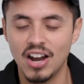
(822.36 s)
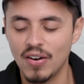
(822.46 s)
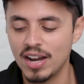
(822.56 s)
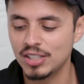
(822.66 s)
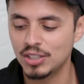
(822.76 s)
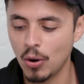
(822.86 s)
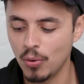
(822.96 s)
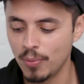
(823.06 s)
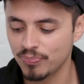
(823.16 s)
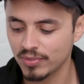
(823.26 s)
All right,
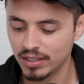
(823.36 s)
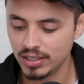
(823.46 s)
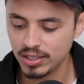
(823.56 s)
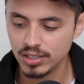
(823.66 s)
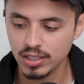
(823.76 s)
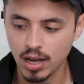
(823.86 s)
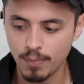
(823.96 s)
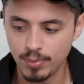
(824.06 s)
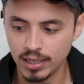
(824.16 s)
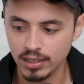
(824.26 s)
so this is a
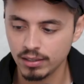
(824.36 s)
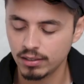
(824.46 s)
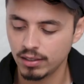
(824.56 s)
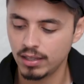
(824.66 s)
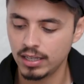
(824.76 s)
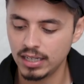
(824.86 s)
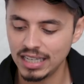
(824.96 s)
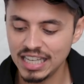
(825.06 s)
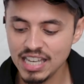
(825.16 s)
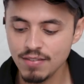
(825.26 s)
company that
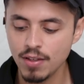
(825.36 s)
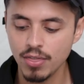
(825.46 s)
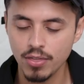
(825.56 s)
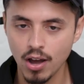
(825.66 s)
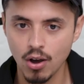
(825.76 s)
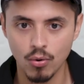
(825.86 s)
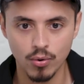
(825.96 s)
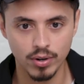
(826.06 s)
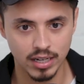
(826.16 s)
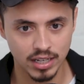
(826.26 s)
even
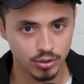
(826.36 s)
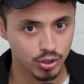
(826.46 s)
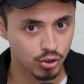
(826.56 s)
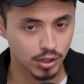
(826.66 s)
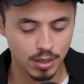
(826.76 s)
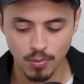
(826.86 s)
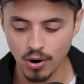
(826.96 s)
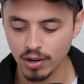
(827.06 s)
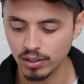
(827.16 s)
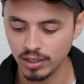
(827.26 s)
though, and here's the tricky
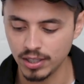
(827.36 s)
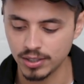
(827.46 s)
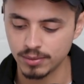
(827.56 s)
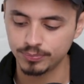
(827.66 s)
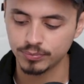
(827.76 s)
part, look at this.